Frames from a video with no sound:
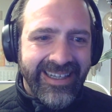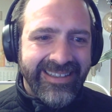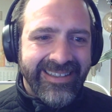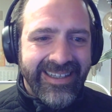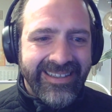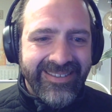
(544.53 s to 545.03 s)

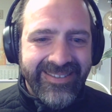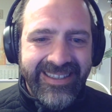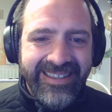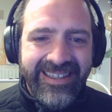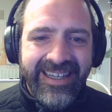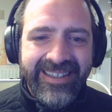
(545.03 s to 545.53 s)
I don't need
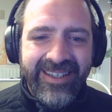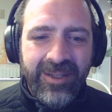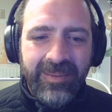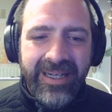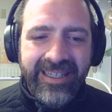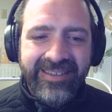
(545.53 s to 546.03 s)
the dialogue
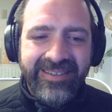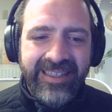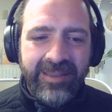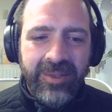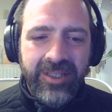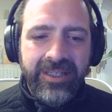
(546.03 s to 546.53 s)
box
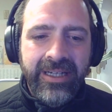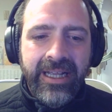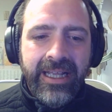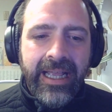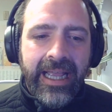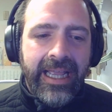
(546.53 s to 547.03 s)
anymore.
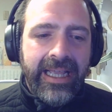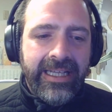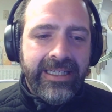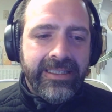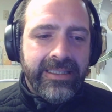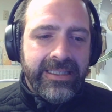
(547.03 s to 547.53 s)

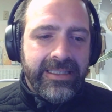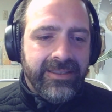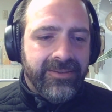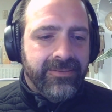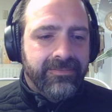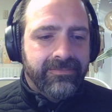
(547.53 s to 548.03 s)
And
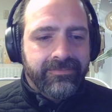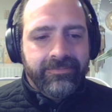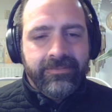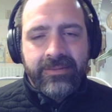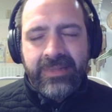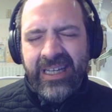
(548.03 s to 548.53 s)

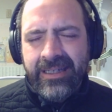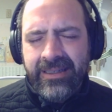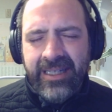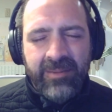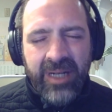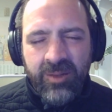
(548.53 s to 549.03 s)

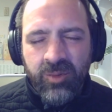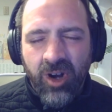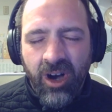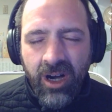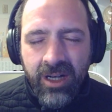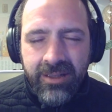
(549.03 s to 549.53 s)
am I
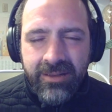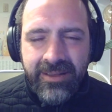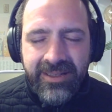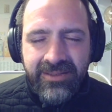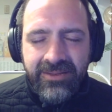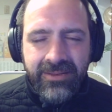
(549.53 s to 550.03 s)
wrong?
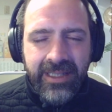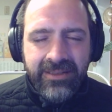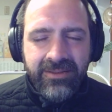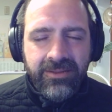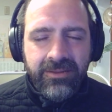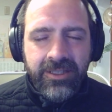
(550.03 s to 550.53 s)

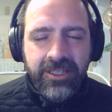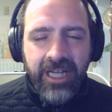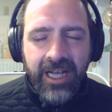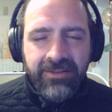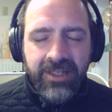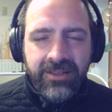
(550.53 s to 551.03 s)
That's
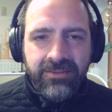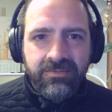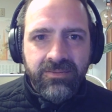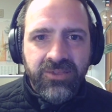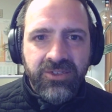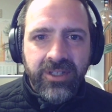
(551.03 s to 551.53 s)
Java
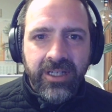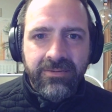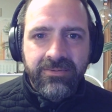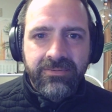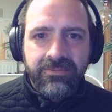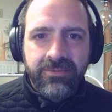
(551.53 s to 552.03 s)
stuff,
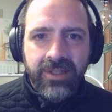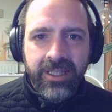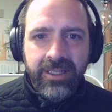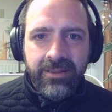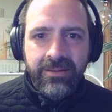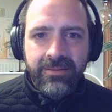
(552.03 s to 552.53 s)
right?